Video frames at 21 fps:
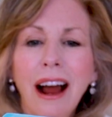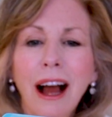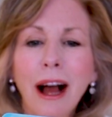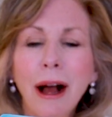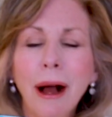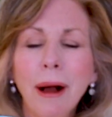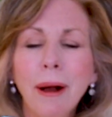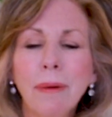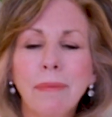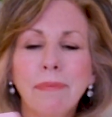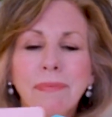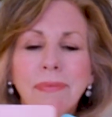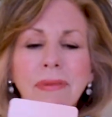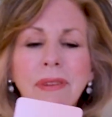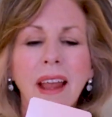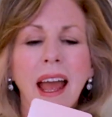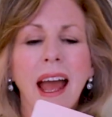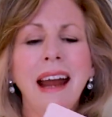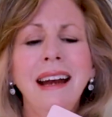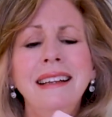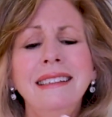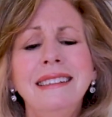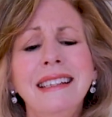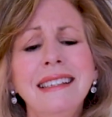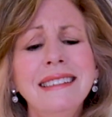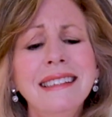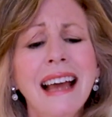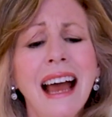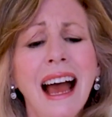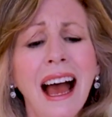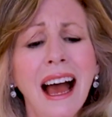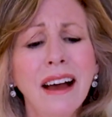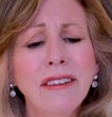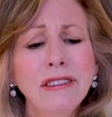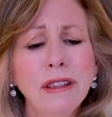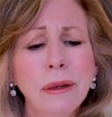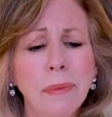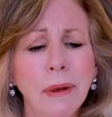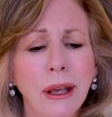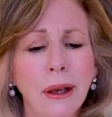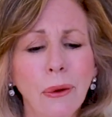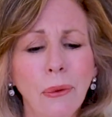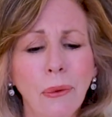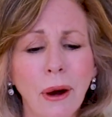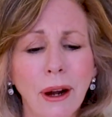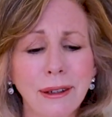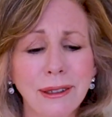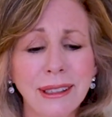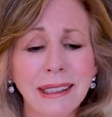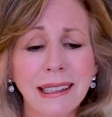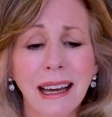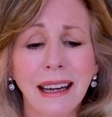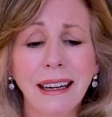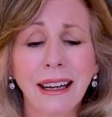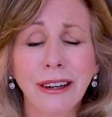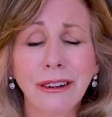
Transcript: Um, and it doesn't have to be a water sign.